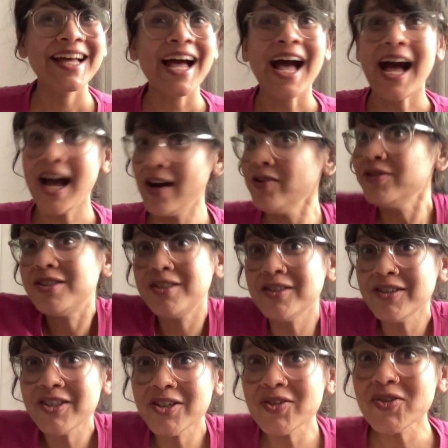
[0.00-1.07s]
how do
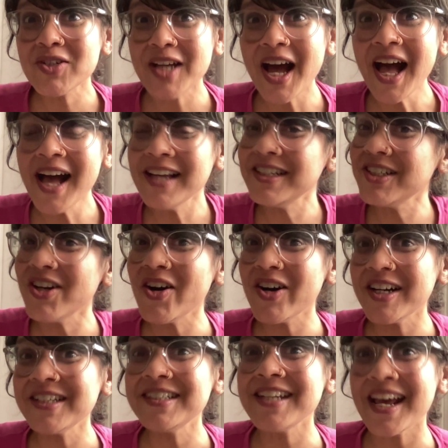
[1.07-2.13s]
you guard your
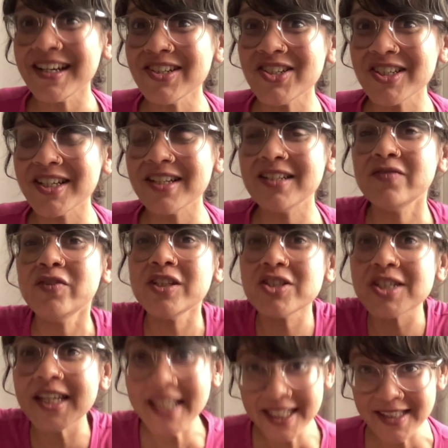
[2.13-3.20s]
attention,
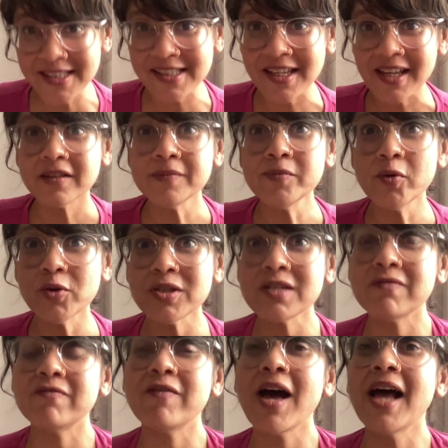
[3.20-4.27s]
which is the
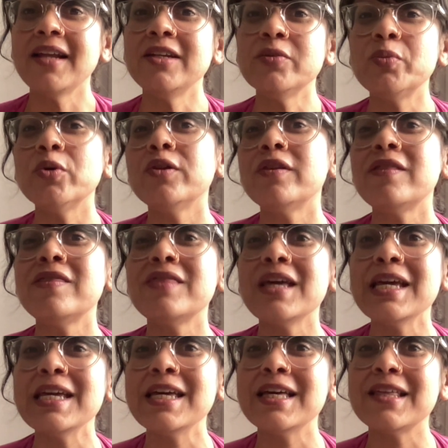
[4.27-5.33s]
most valuable
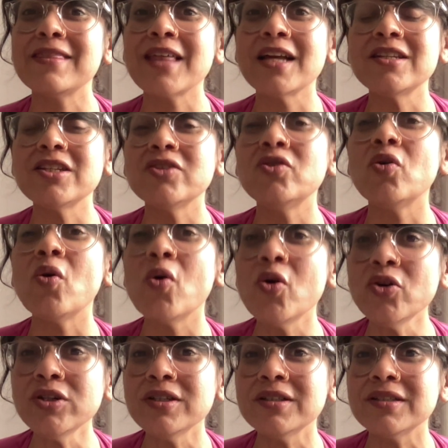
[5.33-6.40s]
thing that you
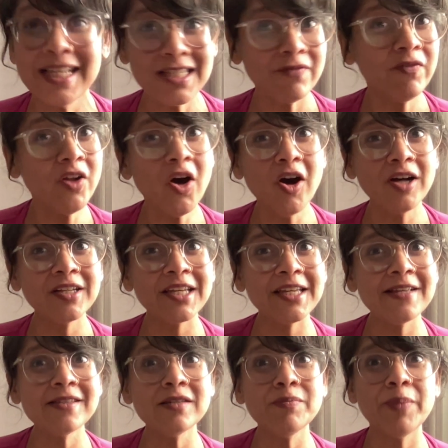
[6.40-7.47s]
own? This vlog
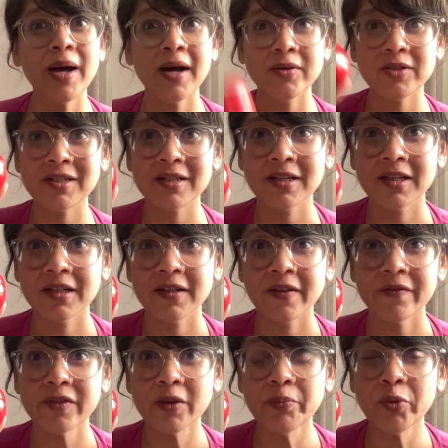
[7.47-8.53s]
is about
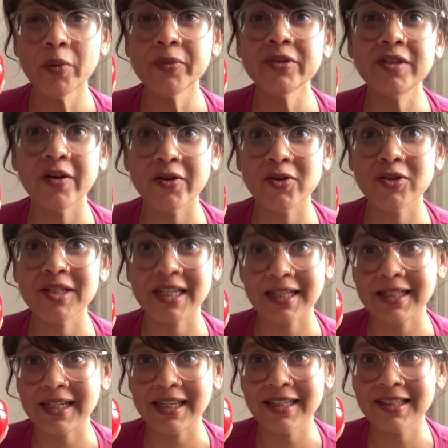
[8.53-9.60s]
the Pomodoro
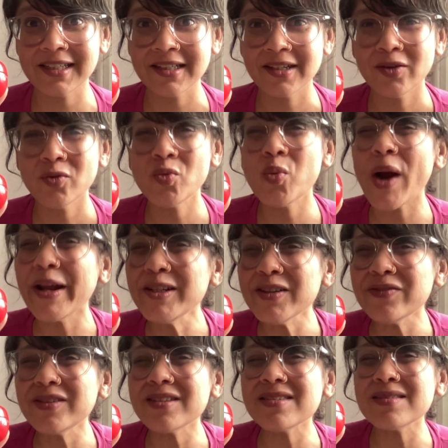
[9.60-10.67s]
Technique. One
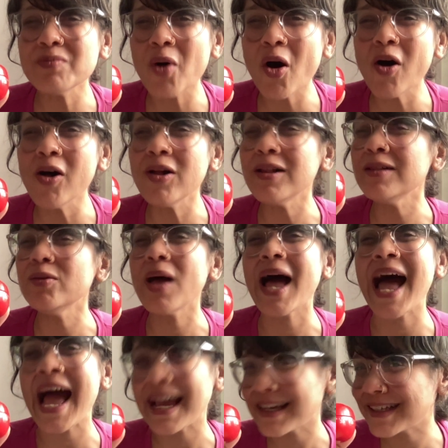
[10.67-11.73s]
of the small
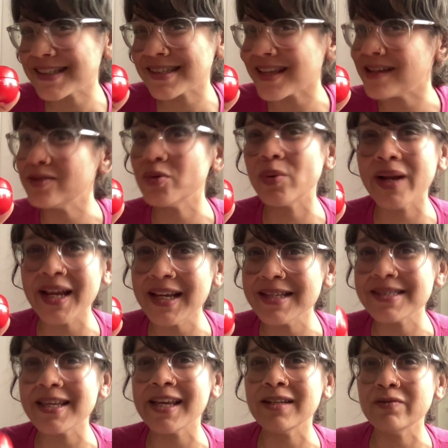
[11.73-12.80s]
hacks and
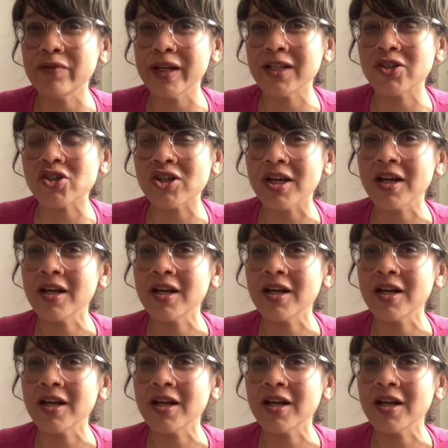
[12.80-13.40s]
ways in which